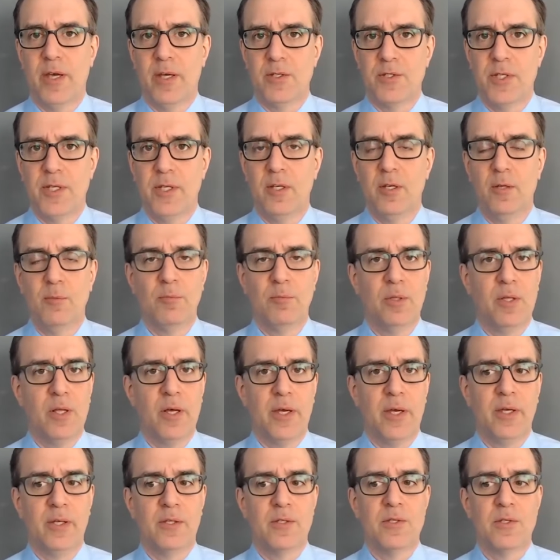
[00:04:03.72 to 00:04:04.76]
vaccine
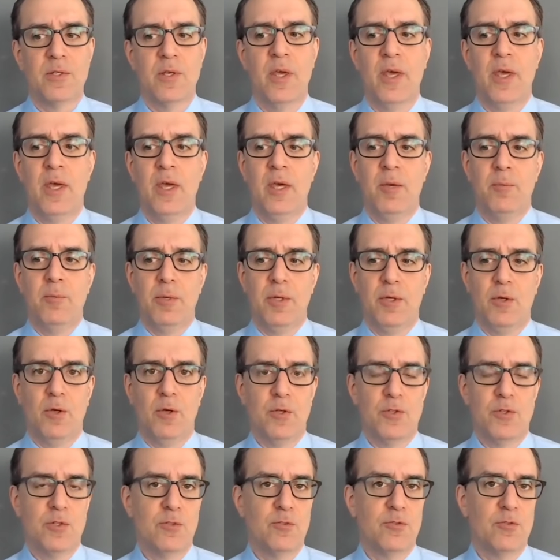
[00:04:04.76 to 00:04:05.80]
compliance,
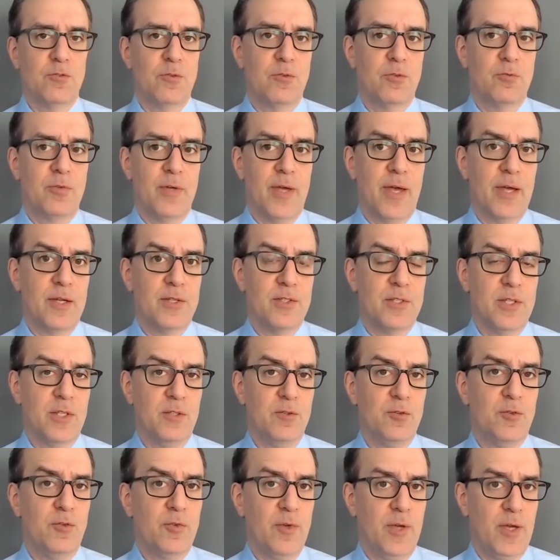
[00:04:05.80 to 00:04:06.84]
because of
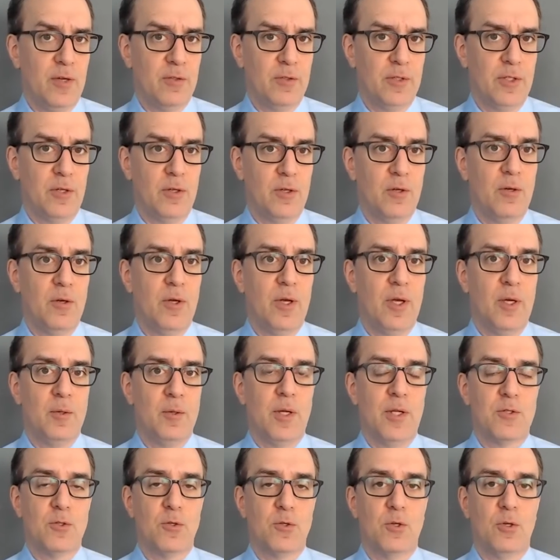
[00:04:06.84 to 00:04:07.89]
vaccine failure.
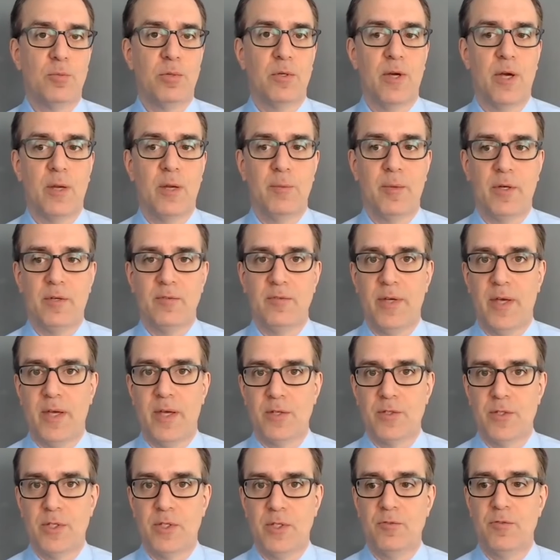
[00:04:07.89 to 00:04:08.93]
That's called primary
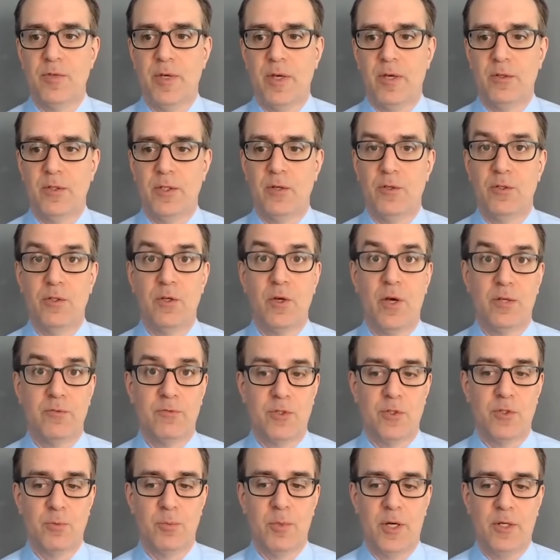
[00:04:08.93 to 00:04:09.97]
vaccine failure,
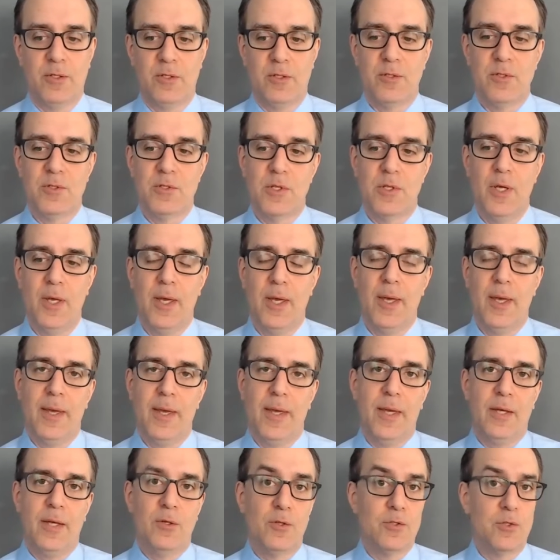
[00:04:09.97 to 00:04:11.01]
non-responders.
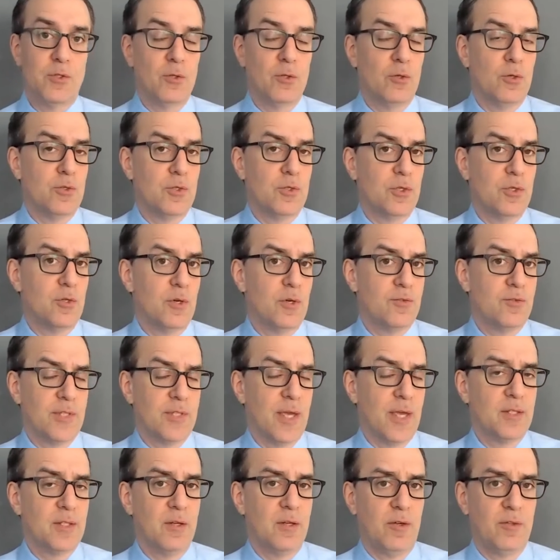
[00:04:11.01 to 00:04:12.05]
And also because of
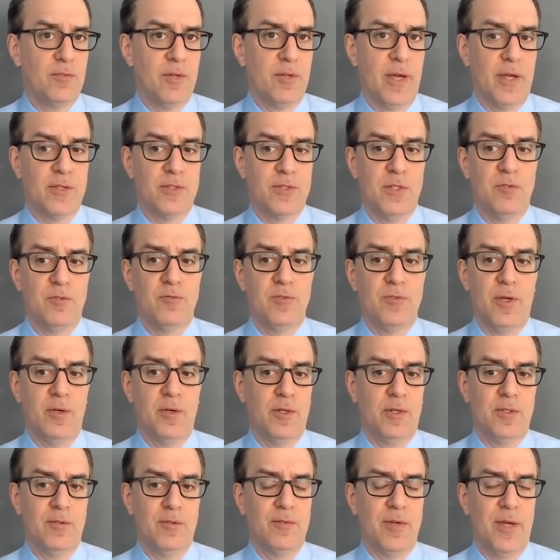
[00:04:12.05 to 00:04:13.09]
secondary vaccine
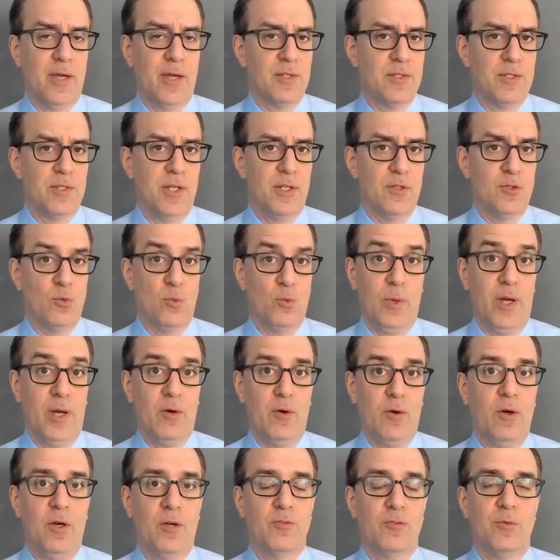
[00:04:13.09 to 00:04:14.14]
failure, the vaccines
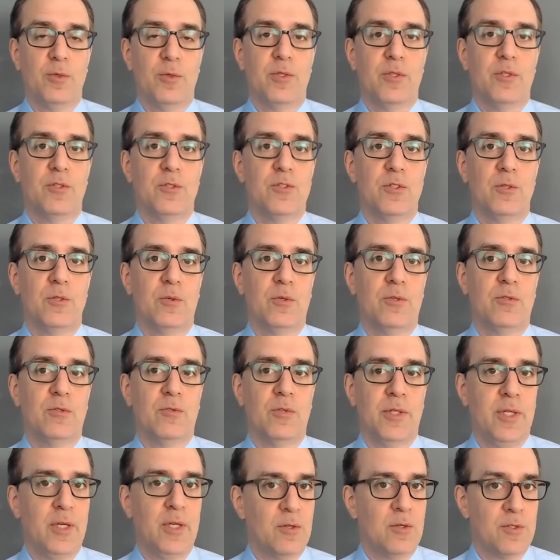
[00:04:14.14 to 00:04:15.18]
wear off within 2 or
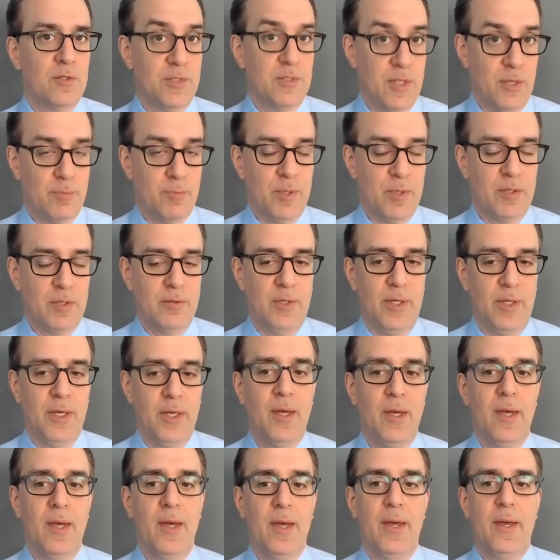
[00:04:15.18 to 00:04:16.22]
3 years, typically.
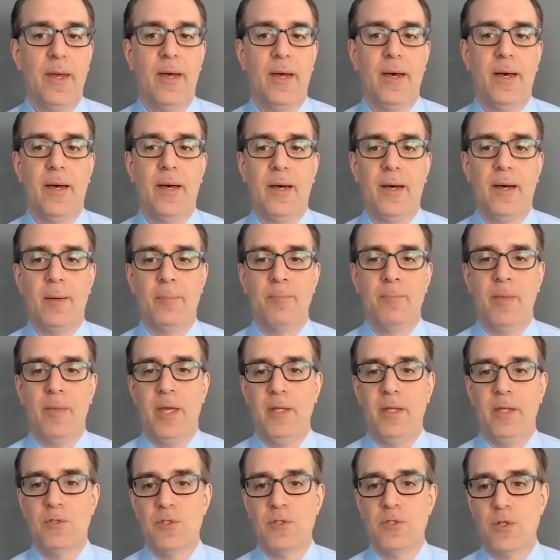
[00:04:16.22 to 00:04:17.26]

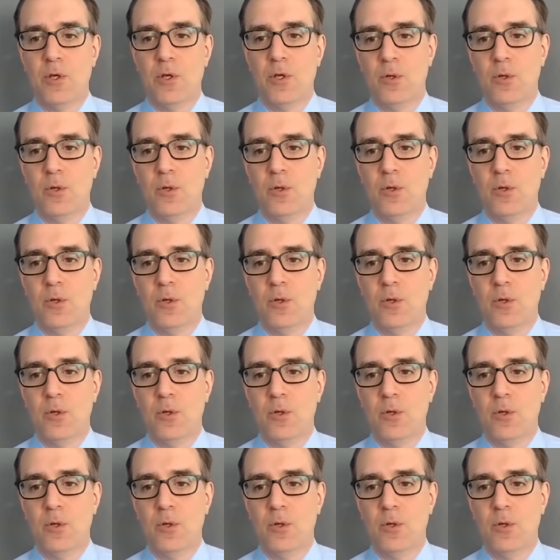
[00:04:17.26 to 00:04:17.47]
And